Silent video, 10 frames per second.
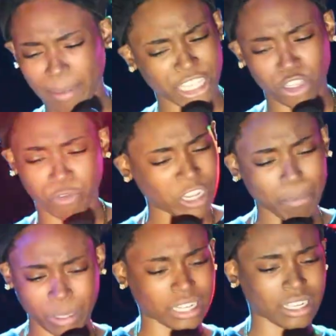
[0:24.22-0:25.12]
be making you
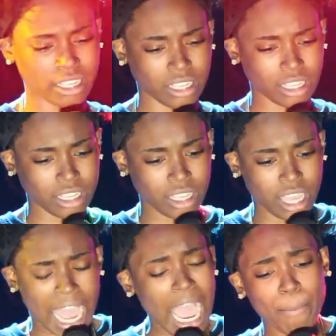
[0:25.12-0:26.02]
flipping.
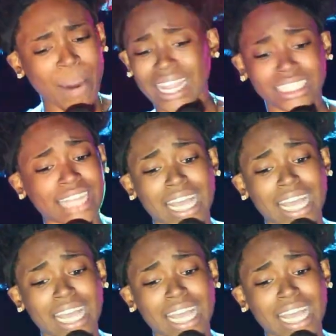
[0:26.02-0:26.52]
I apologize